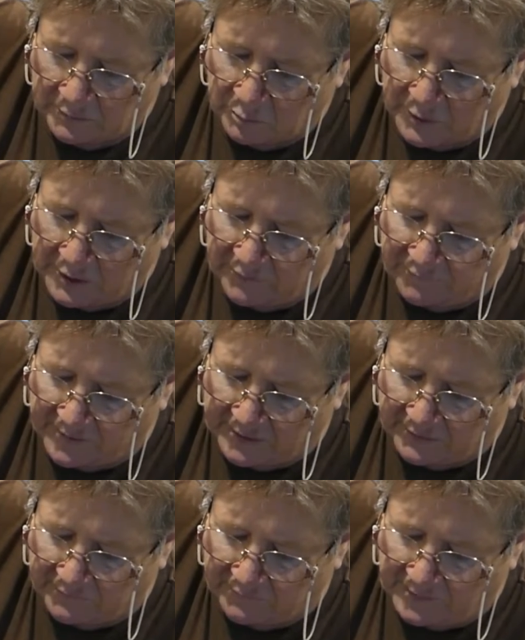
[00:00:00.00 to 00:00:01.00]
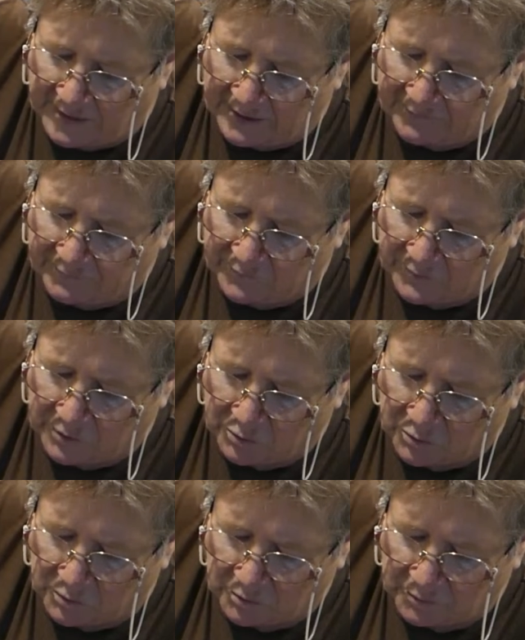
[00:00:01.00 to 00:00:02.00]
Won't affect the flavour at
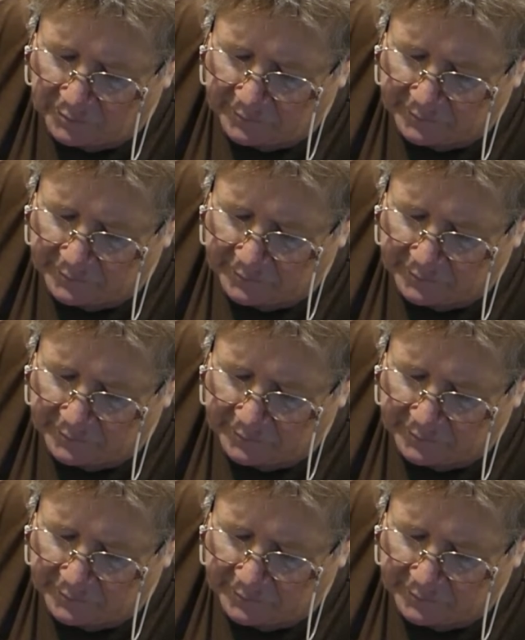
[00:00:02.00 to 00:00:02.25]
all.